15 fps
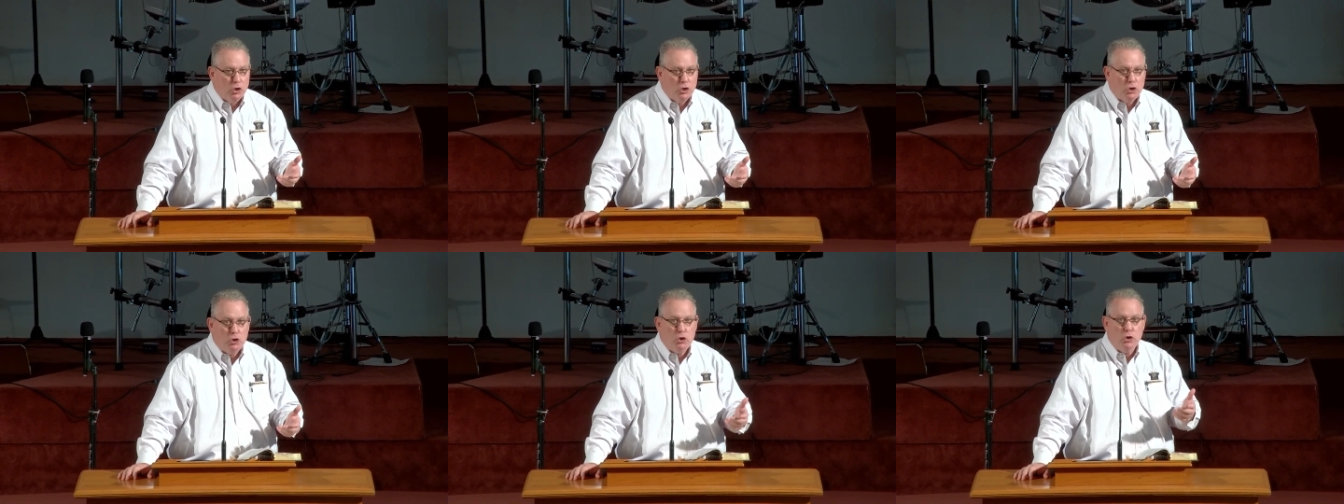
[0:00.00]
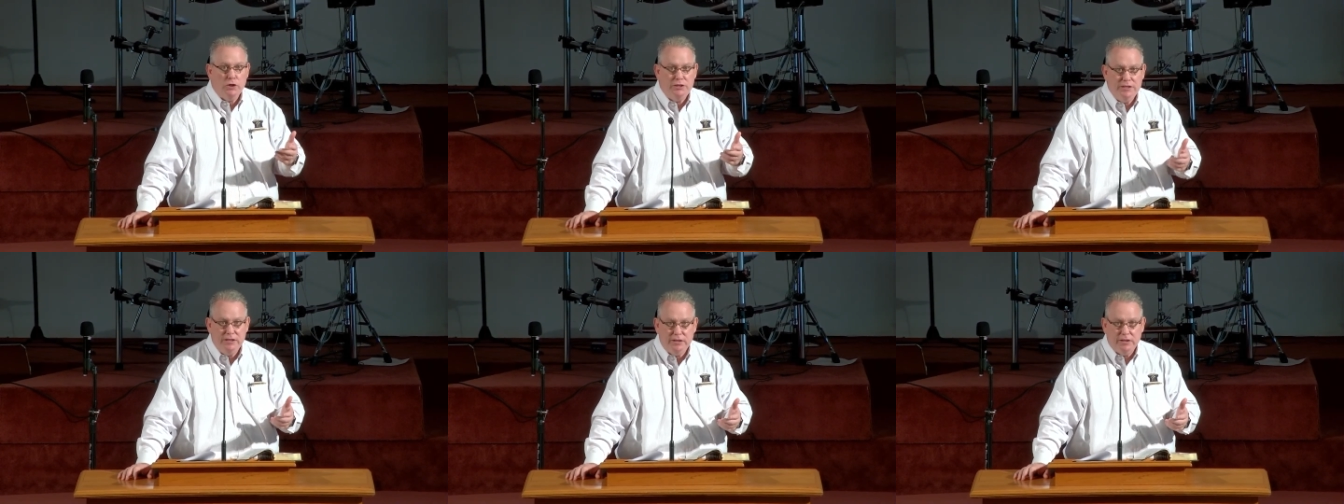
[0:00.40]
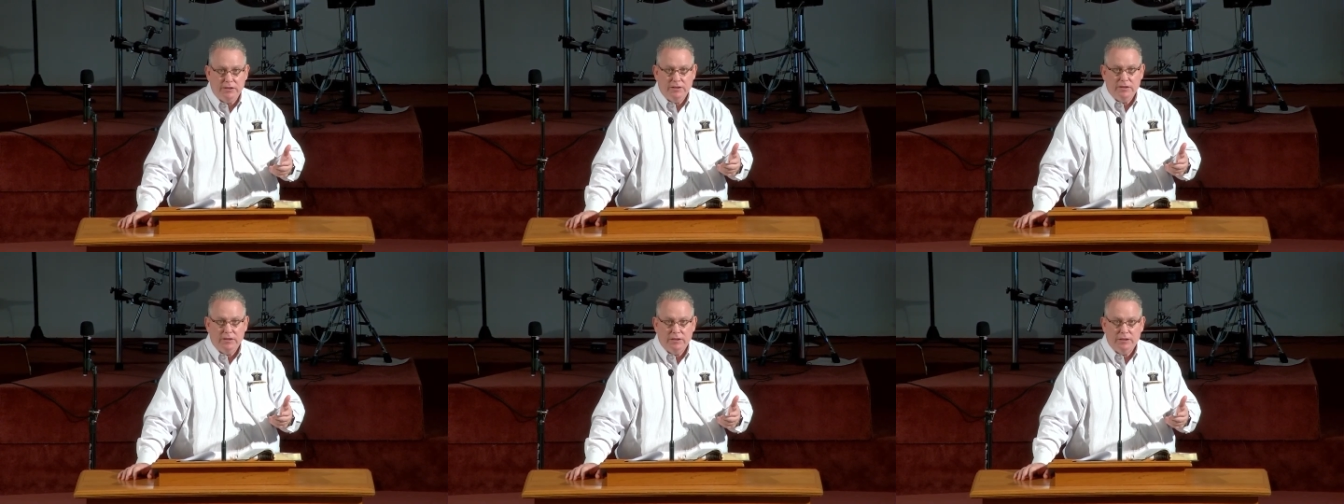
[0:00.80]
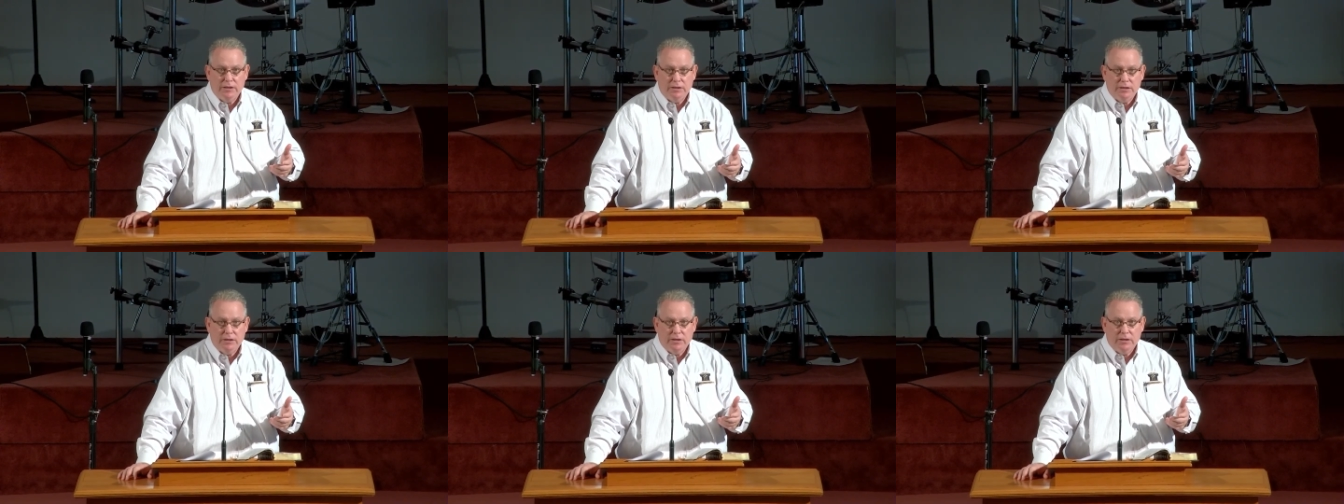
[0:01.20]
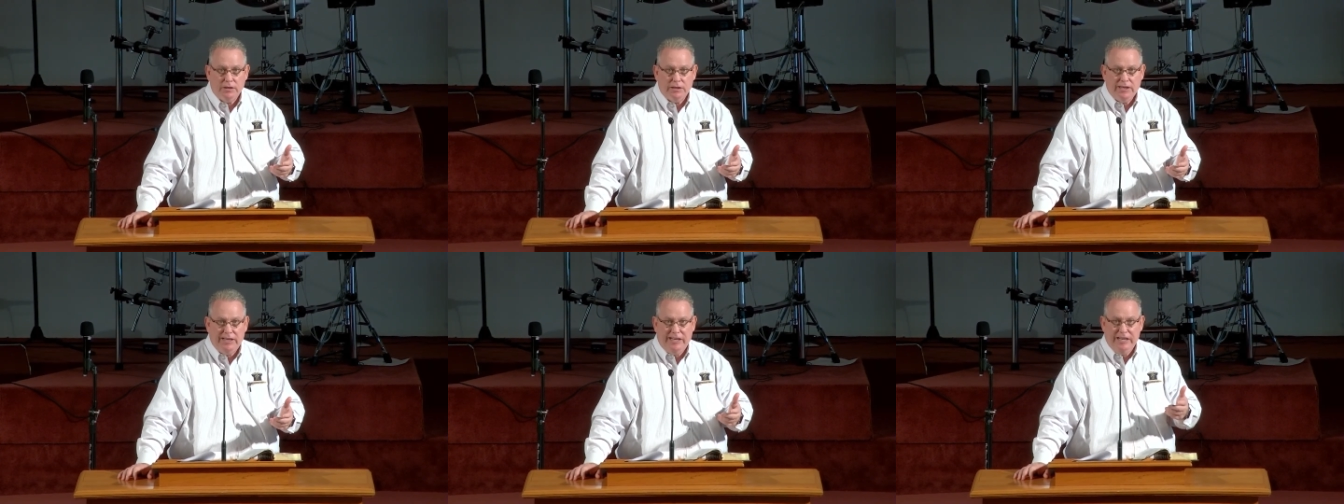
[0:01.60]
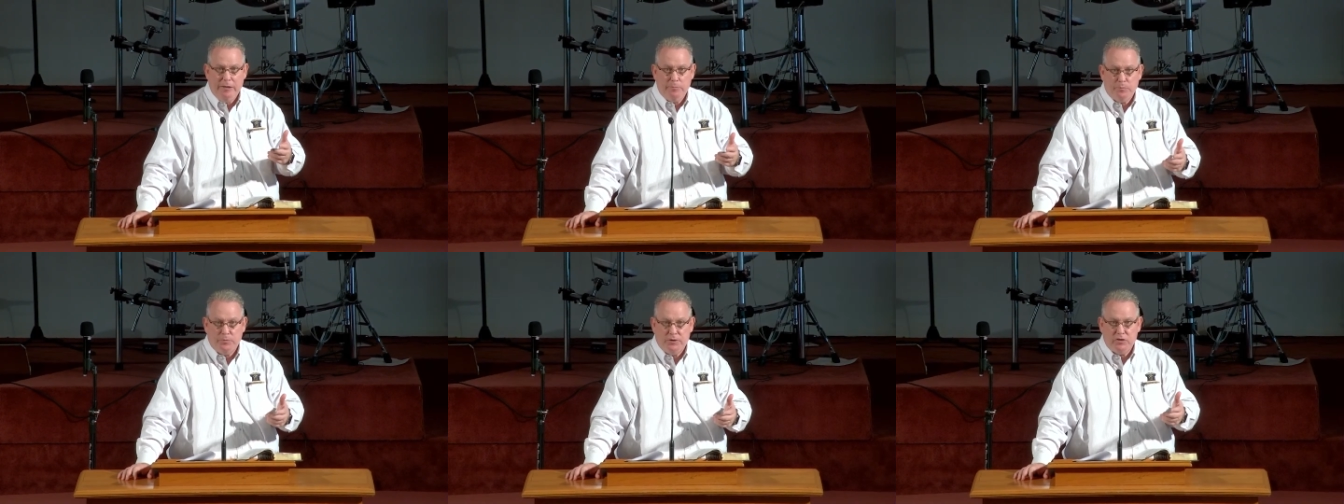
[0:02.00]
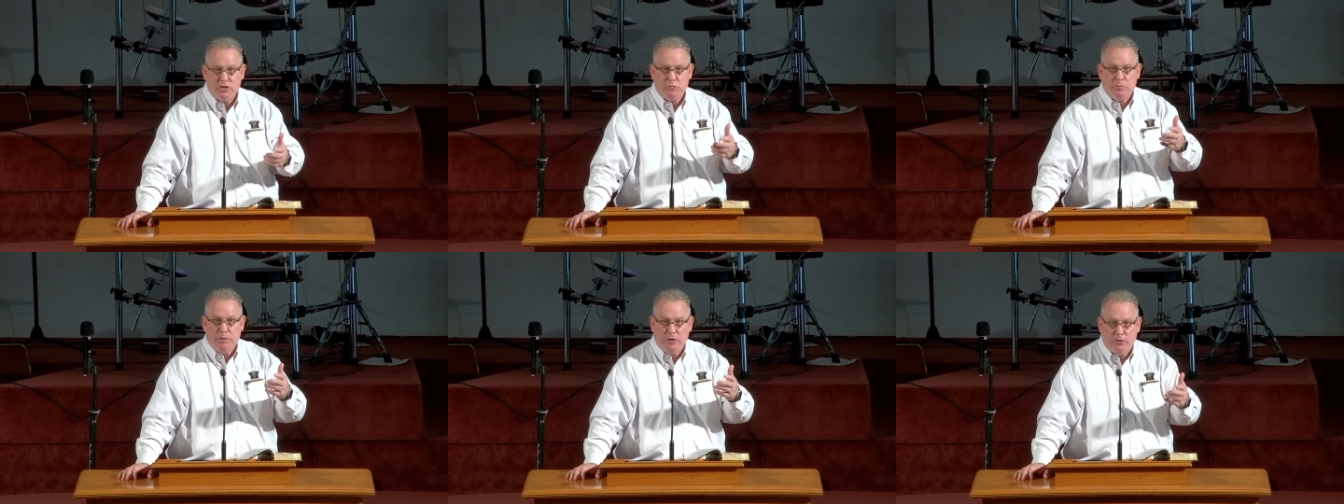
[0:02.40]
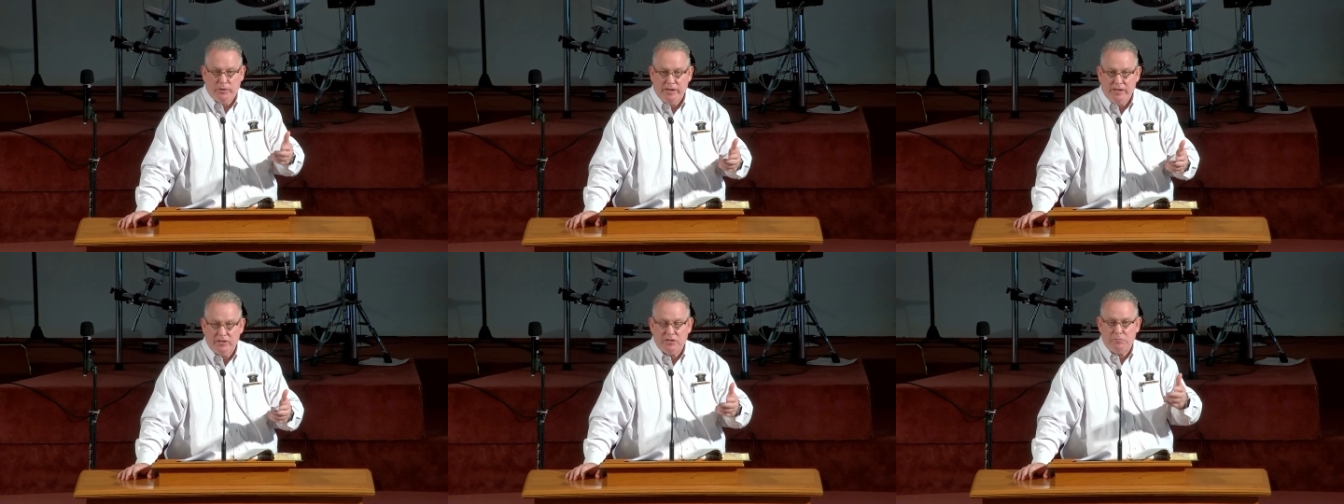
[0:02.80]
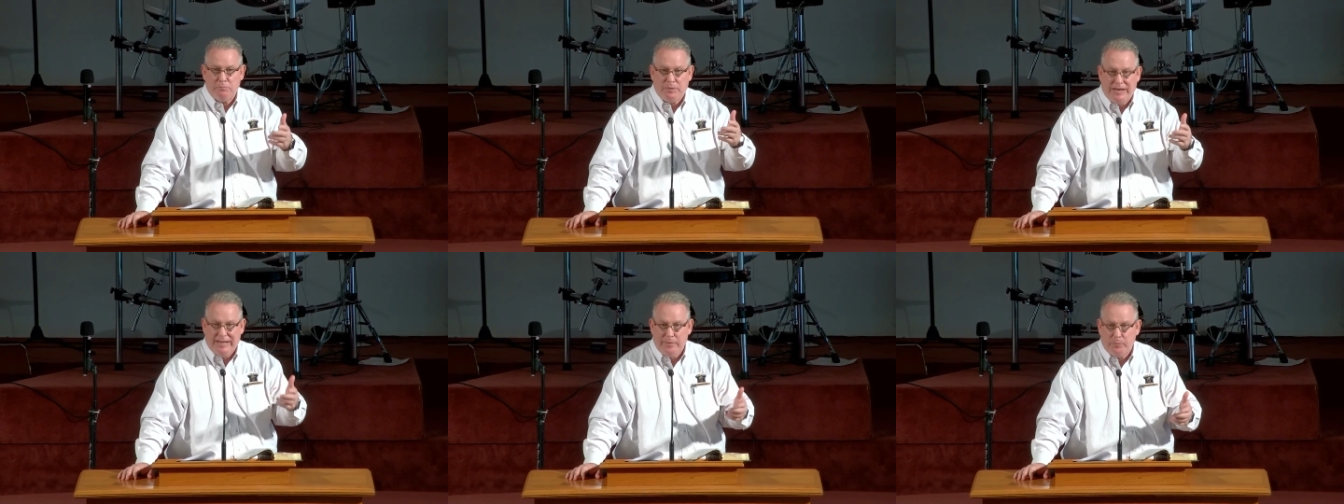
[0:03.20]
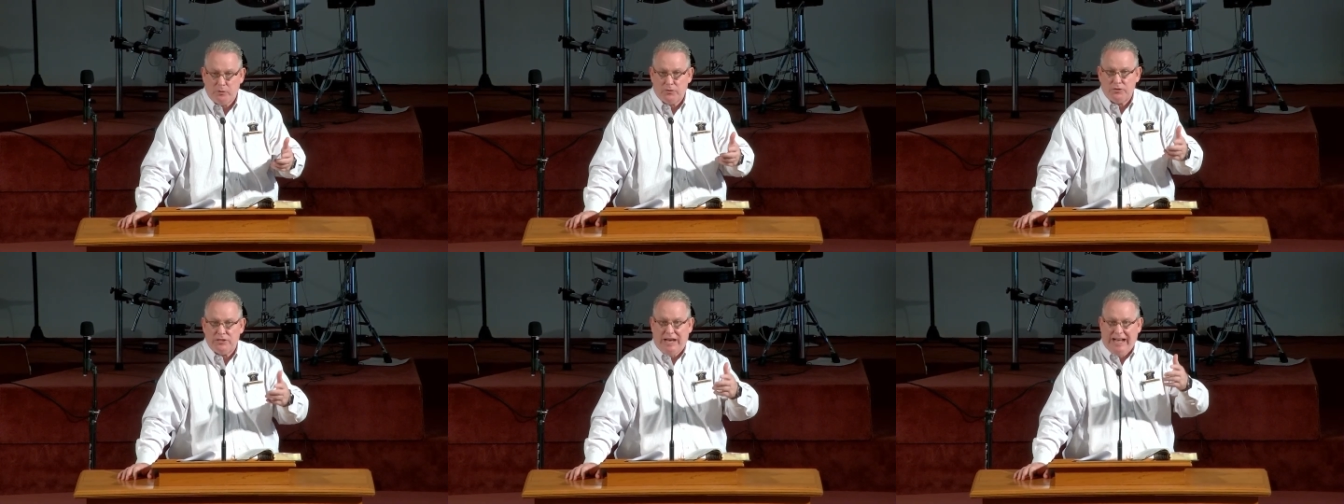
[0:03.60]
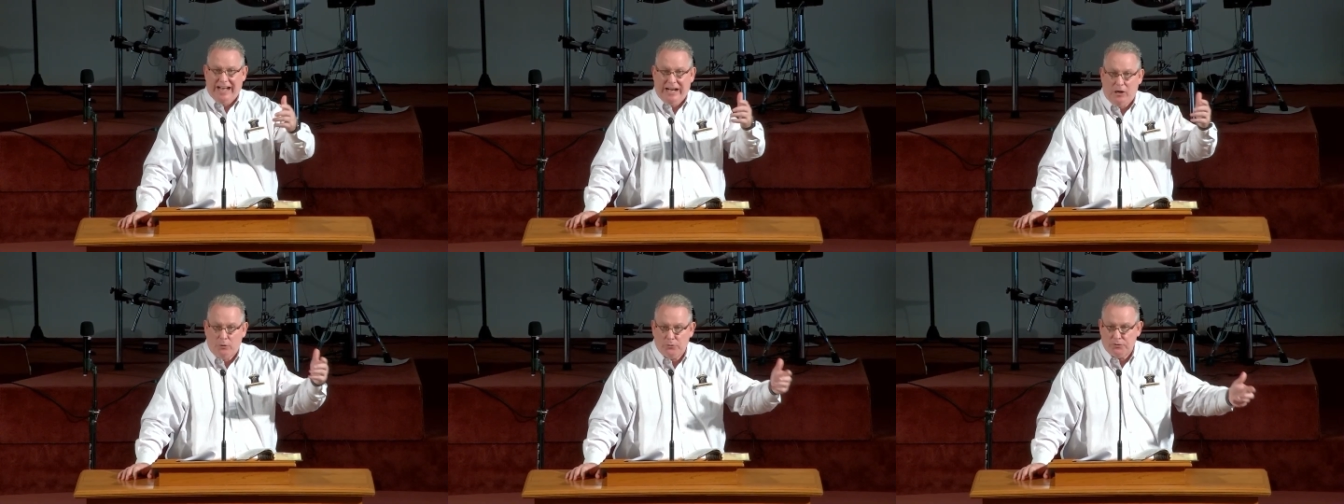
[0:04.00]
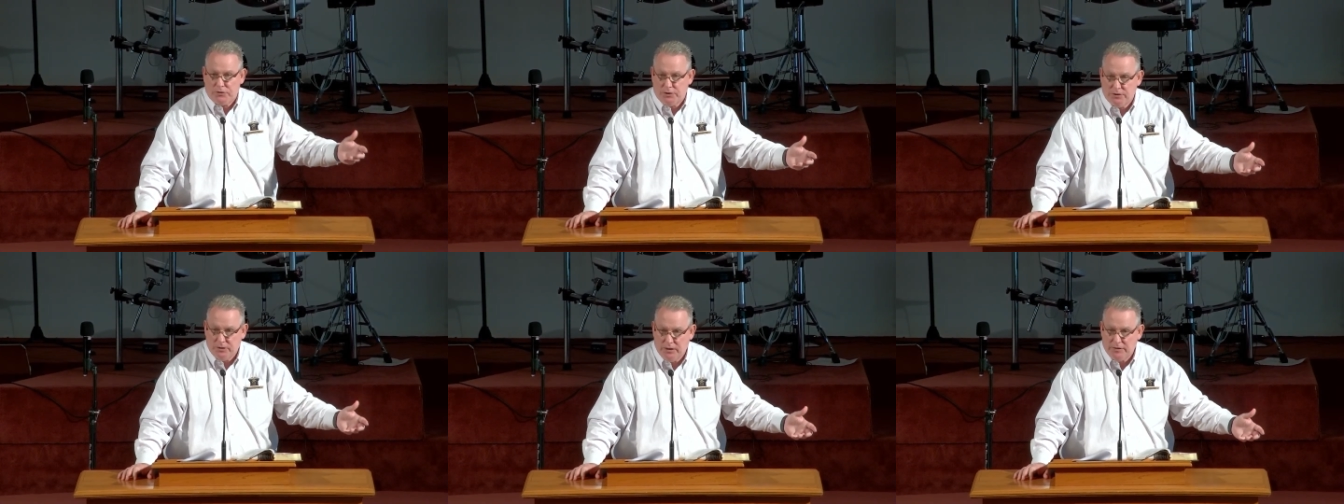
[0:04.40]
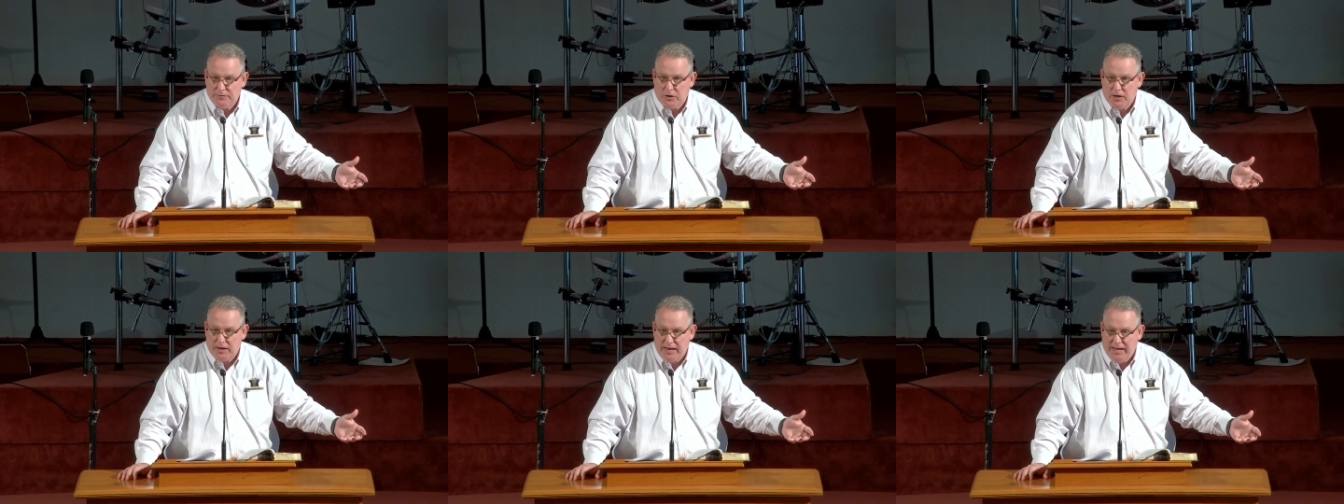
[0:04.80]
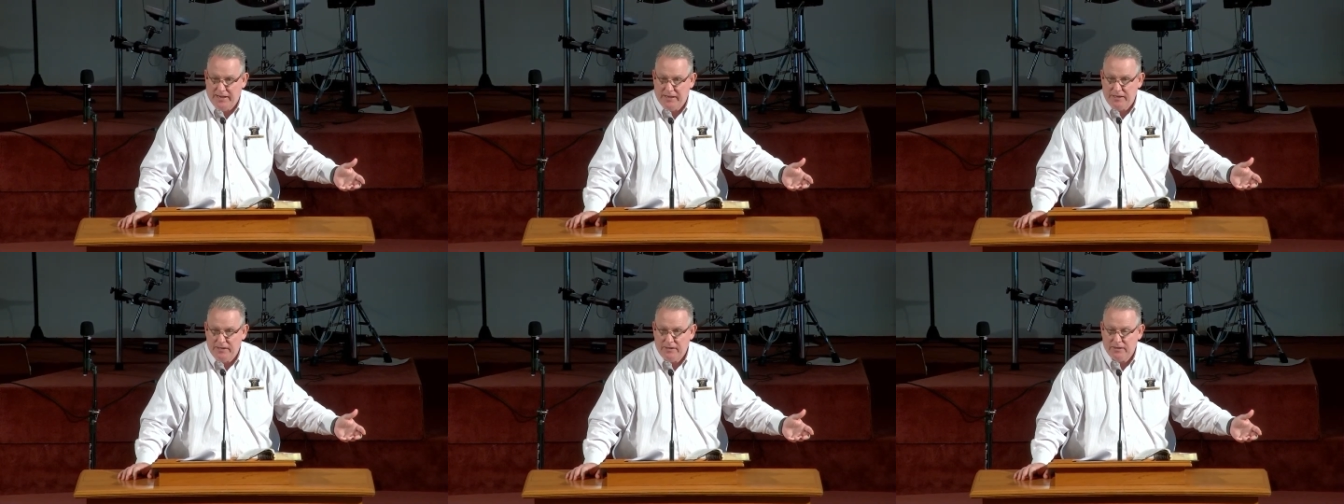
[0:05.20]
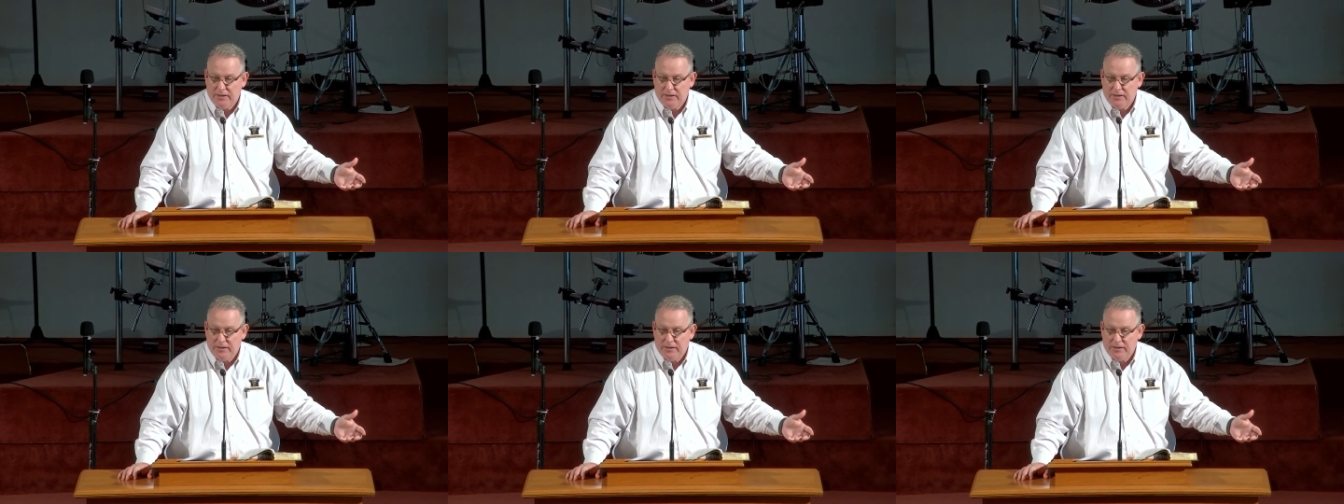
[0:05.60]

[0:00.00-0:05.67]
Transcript: couldn't keep the spurious Bibles out of our canon